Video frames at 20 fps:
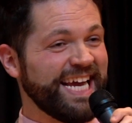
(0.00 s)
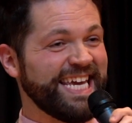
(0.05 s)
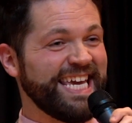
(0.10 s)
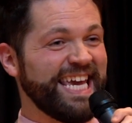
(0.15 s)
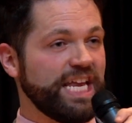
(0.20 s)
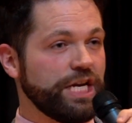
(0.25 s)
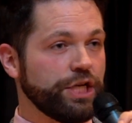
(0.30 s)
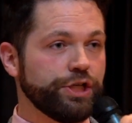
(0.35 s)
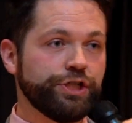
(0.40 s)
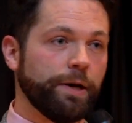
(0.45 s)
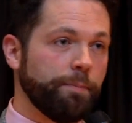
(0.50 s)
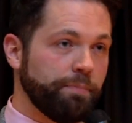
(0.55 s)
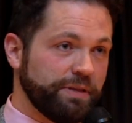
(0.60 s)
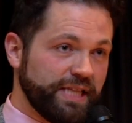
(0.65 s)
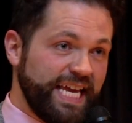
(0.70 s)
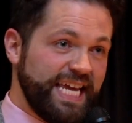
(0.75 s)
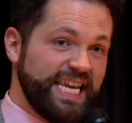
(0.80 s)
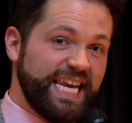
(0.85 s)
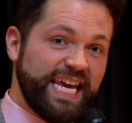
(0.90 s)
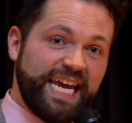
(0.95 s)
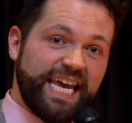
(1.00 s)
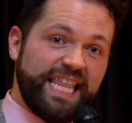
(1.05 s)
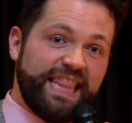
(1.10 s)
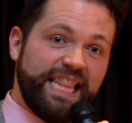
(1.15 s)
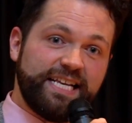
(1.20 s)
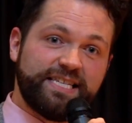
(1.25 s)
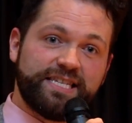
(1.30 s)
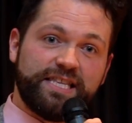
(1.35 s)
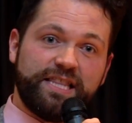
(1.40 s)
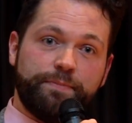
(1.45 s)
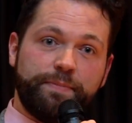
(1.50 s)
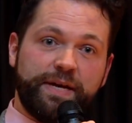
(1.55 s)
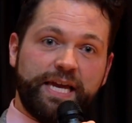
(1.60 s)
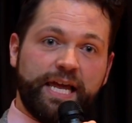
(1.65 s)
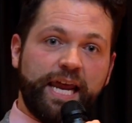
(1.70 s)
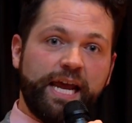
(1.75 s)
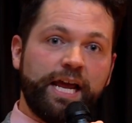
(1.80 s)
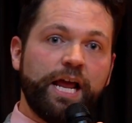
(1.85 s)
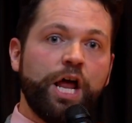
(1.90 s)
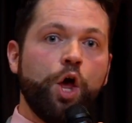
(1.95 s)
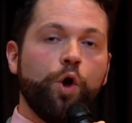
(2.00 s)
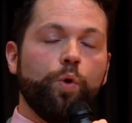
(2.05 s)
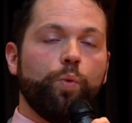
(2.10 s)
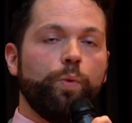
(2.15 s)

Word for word: akin to planing in this at the beginning,